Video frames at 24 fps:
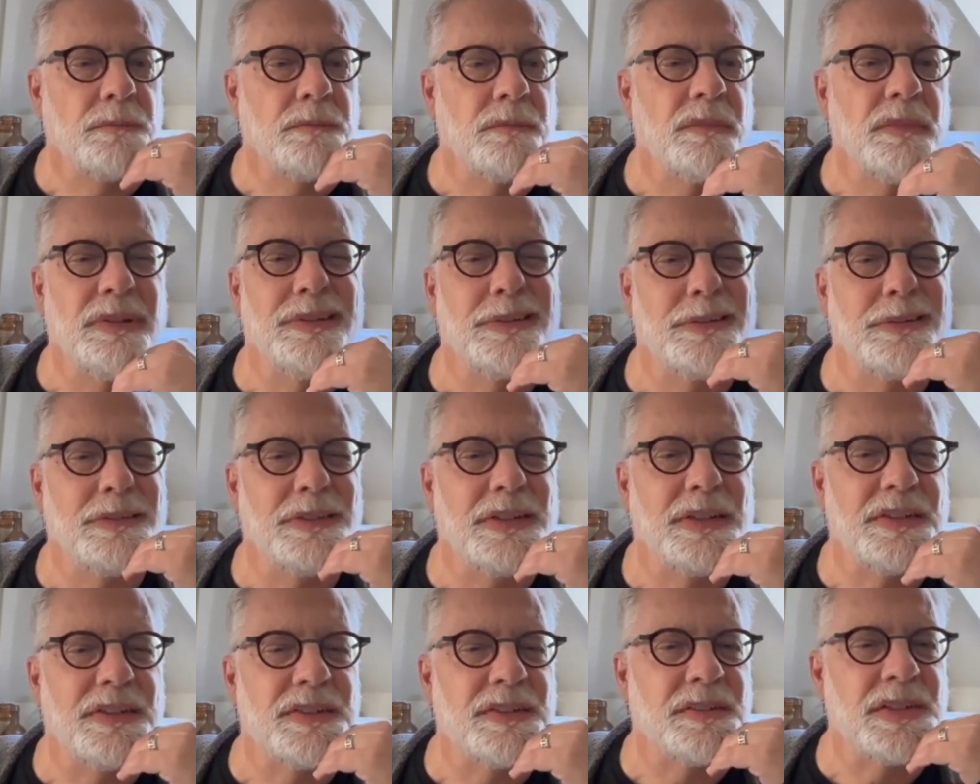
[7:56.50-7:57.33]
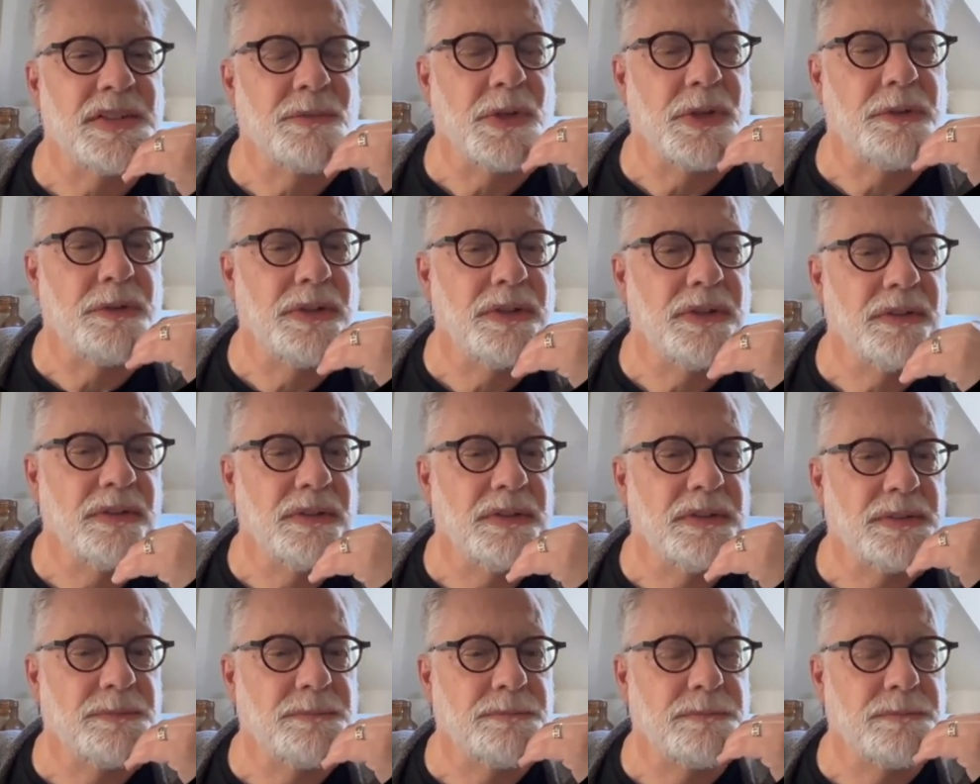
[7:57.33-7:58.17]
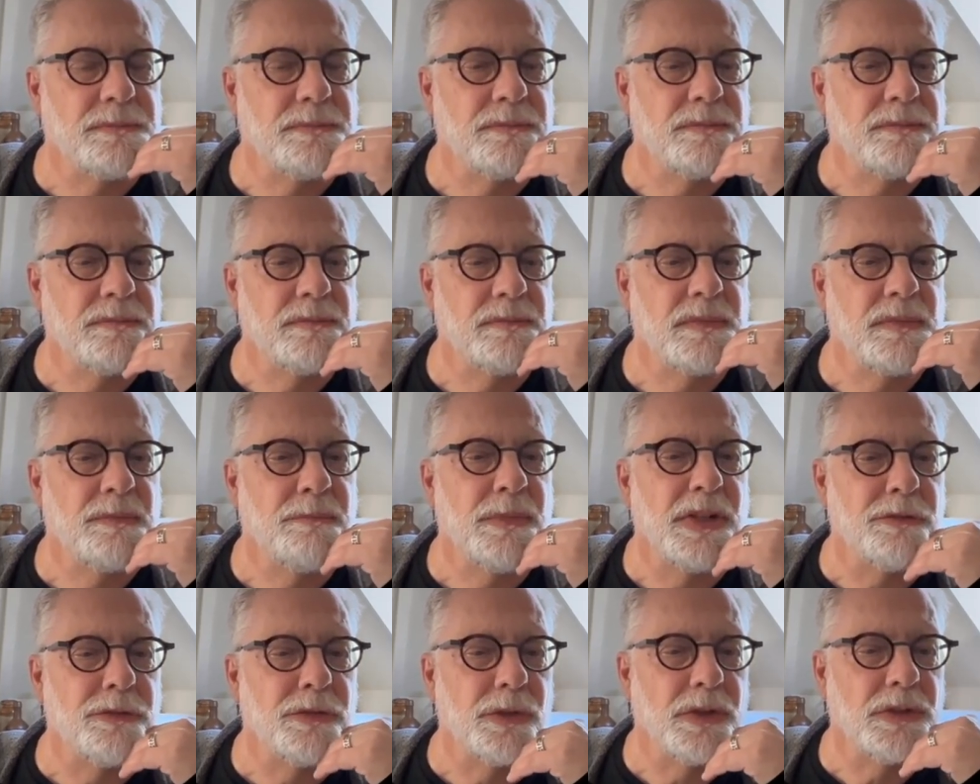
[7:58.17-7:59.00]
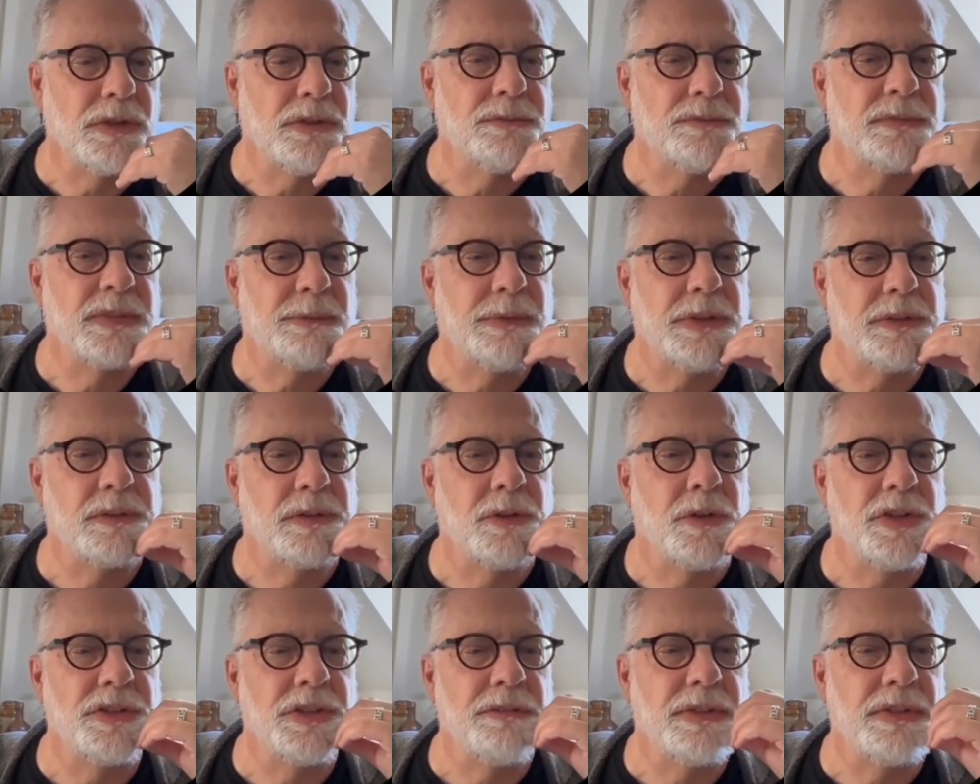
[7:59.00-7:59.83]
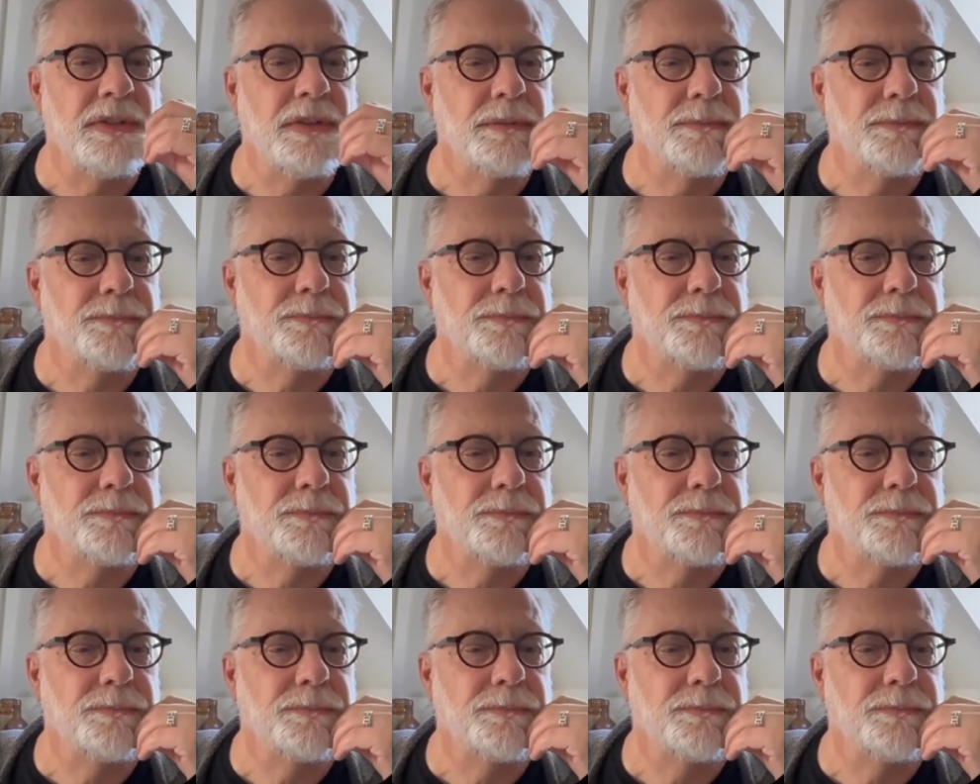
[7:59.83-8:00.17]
No, that doesn't seem quite right. Metaphorical. How about creativity?